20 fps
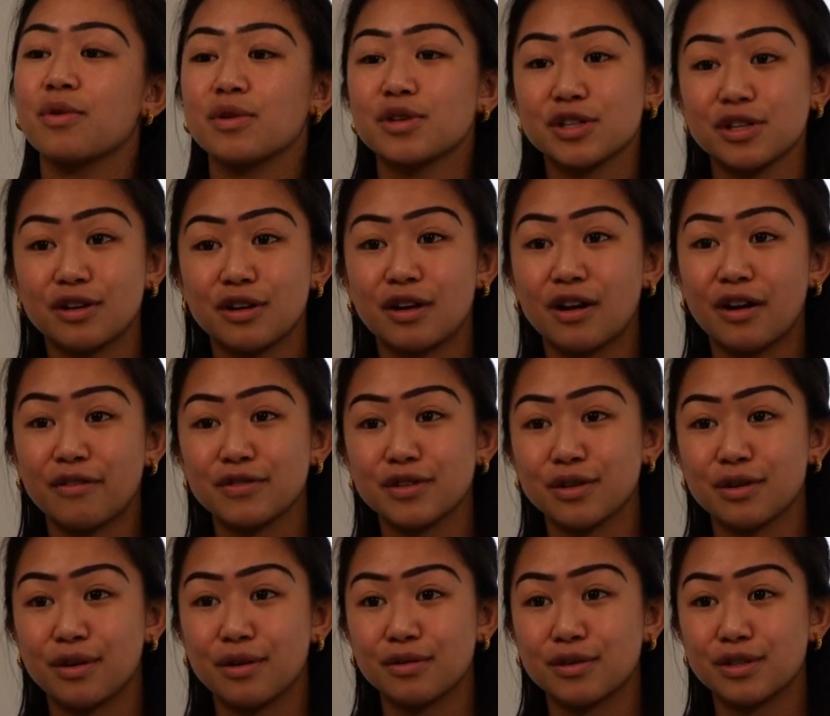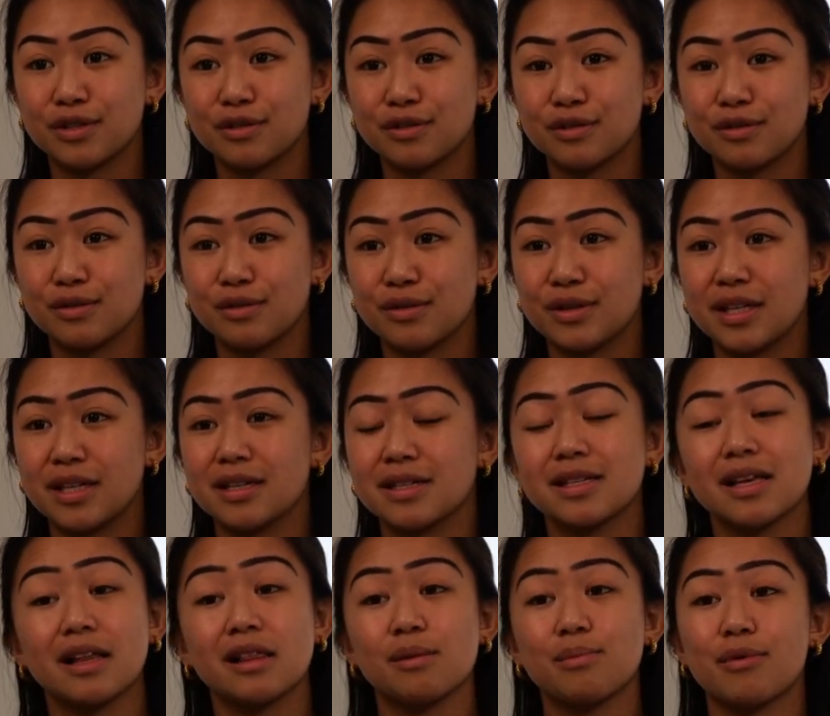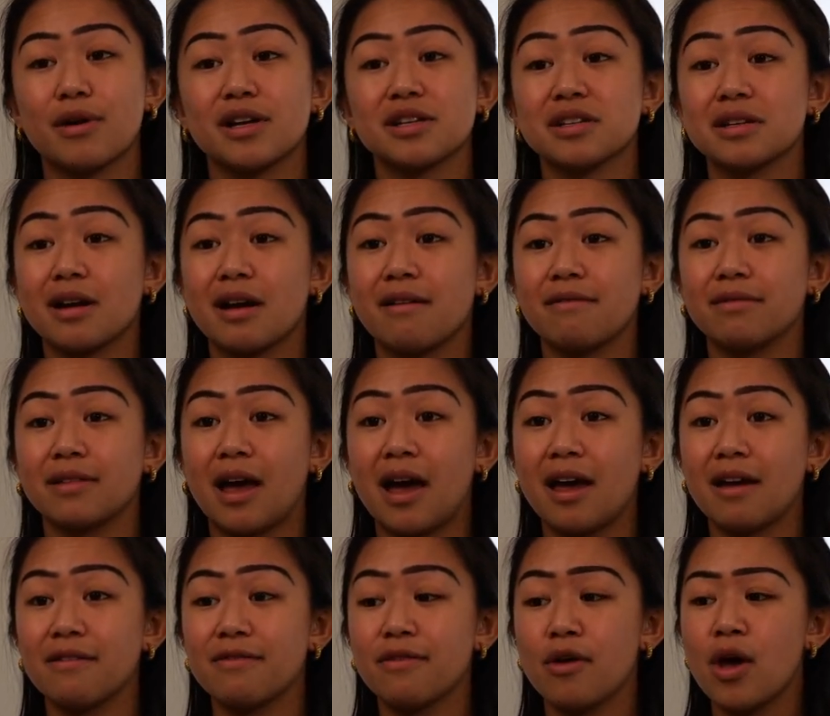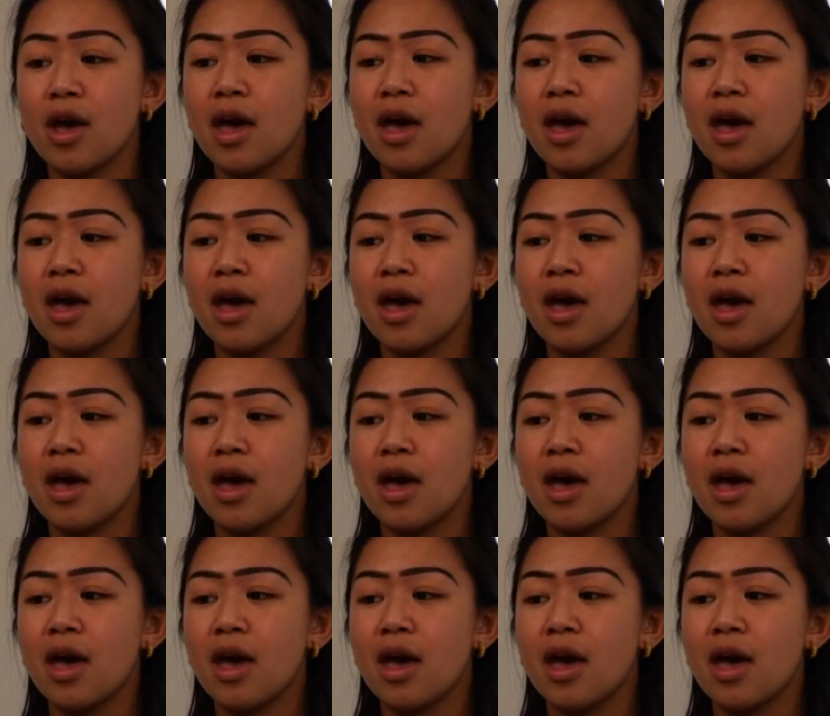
fortunate enough to go to the celebration of life.